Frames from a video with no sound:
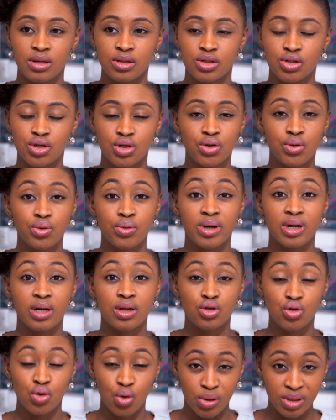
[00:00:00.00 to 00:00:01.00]
do a
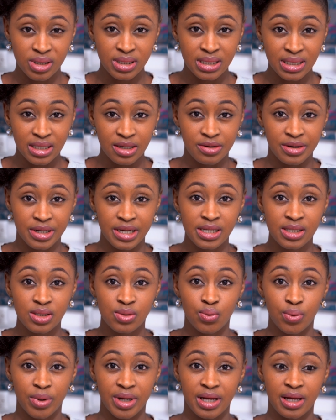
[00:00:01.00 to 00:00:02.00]
talk
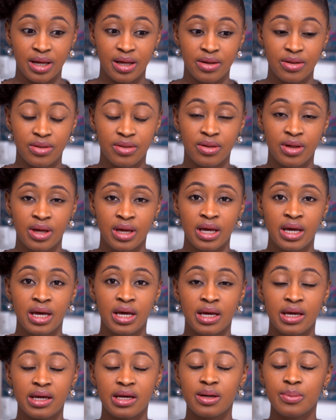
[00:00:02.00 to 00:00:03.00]
series with,
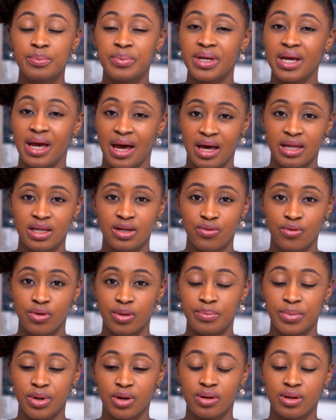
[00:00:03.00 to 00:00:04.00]
it could be
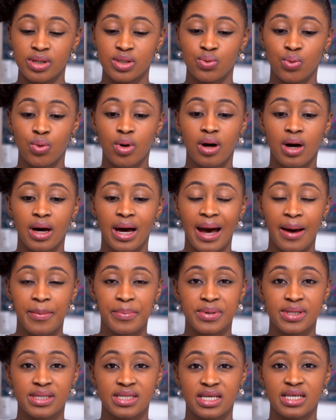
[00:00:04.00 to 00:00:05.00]
anyone, because what
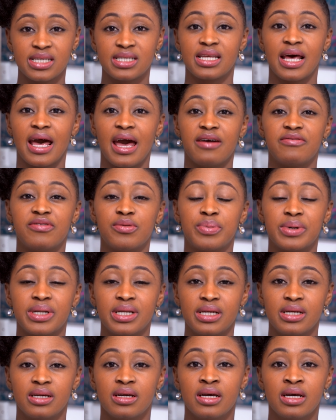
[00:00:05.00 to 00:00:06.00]
happens is
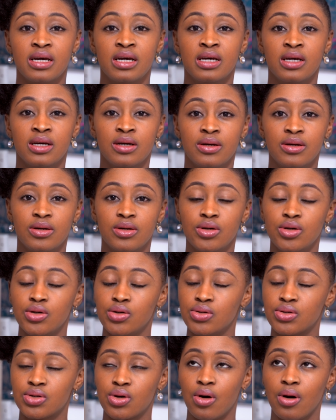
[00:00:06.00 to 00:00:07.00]
everybody
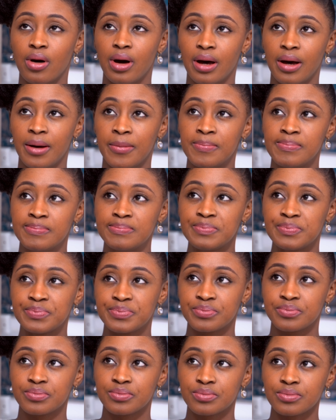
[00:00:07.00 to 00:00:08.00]
who's got
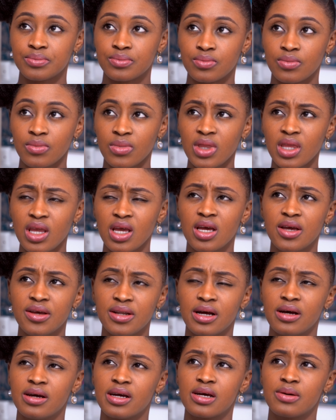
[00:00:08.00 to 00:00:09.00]
it,
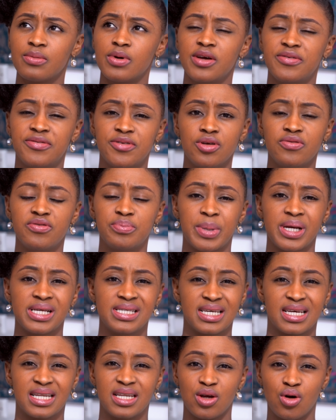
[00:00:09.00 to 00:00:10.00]
like if you've
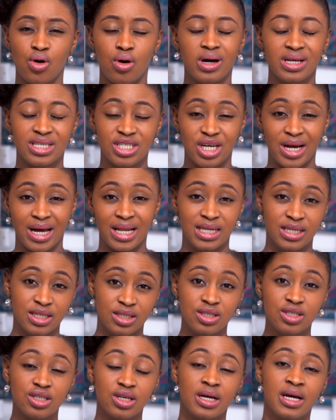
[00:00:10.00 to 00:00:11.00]
basically got a
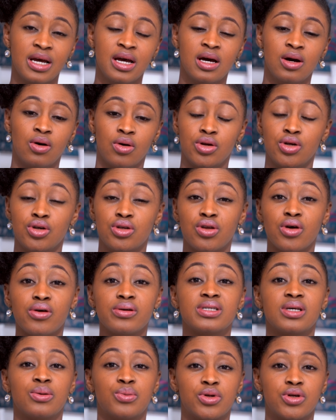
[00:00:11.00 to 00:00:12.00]
challenge, or you know
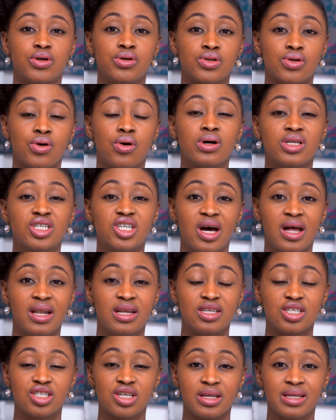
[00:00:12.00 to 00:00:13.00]
someone who's got a
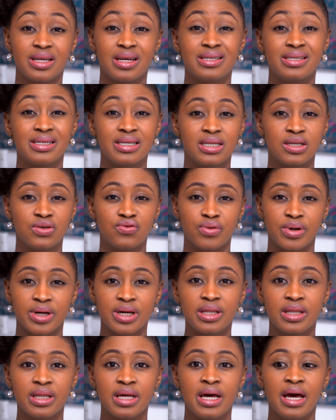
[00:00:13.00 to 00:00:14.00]
challenge that they're dealing
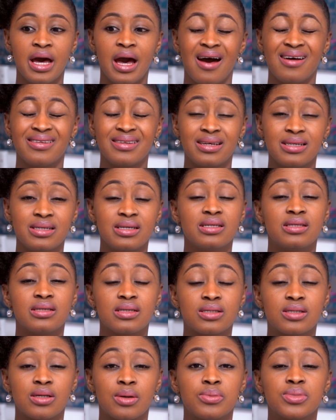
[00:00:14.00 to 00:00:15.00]
with and they need
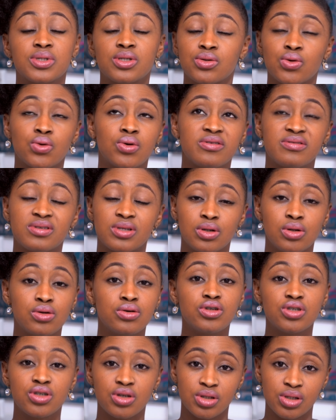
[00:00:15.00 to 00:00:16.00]
some sort of
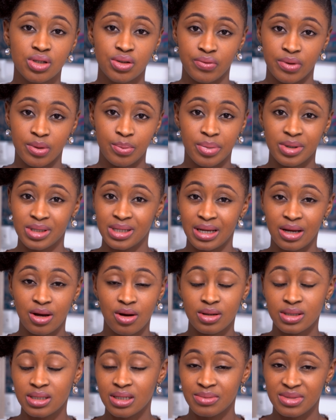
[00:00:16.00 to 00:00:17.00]
solution to it, but they
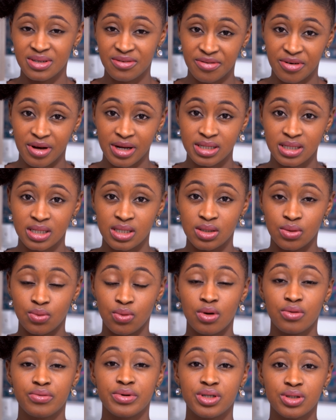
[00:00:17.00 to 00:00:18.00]
can't seem to find it. So
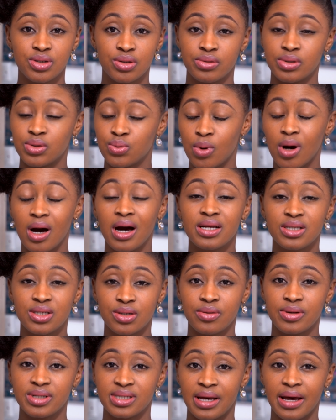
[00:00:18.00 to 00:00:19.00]
what I
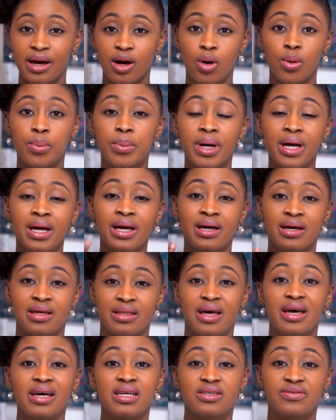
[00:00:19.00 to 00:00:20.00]
do is I help
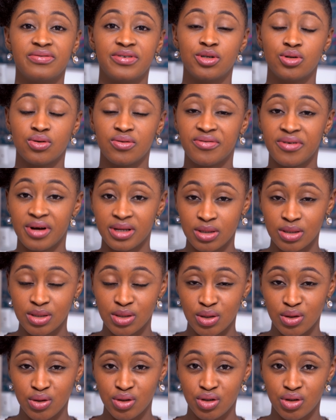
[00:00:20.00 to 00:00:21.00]
that individual find a
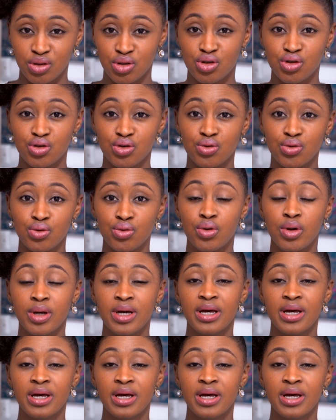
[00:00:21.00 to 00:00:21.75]
solution to